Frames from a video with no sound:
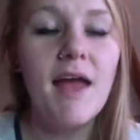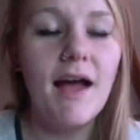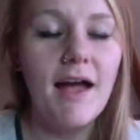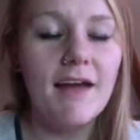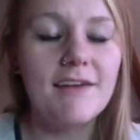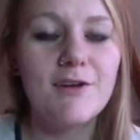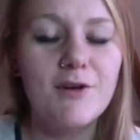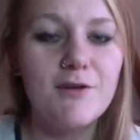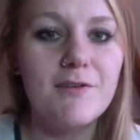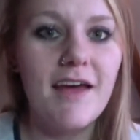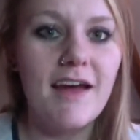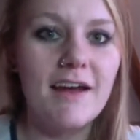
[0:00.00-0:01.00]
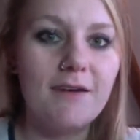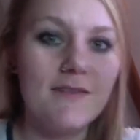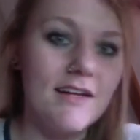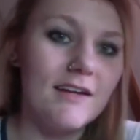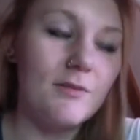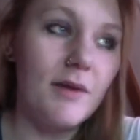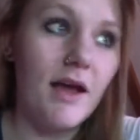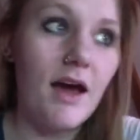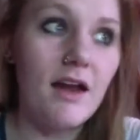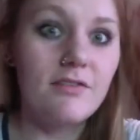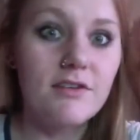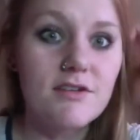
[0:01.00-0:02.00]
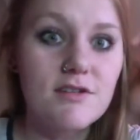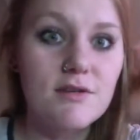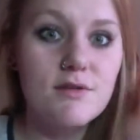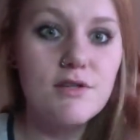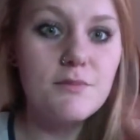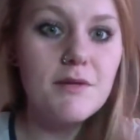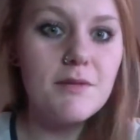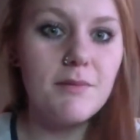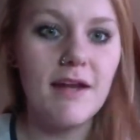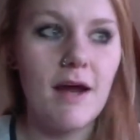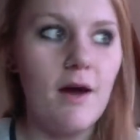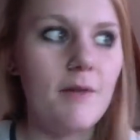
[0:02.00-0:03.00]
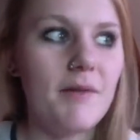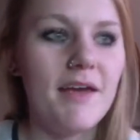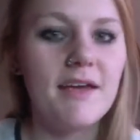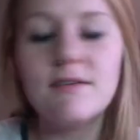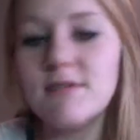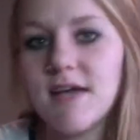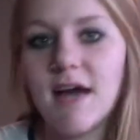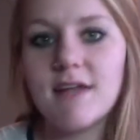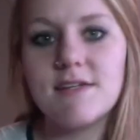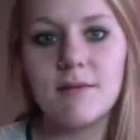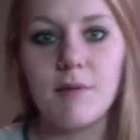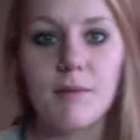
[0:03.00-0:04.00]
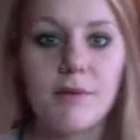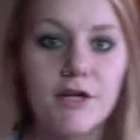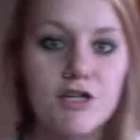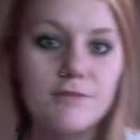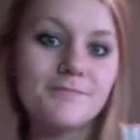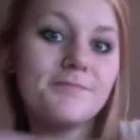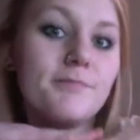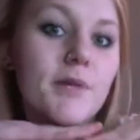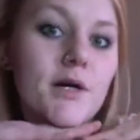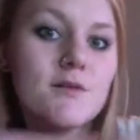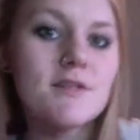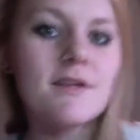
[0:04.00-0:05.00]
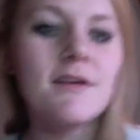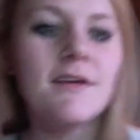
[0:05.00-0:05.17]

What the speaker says: I had to get over that. I was like, oh my God, I feel so stupid. But now I'm like, Dad, take my picture, pose.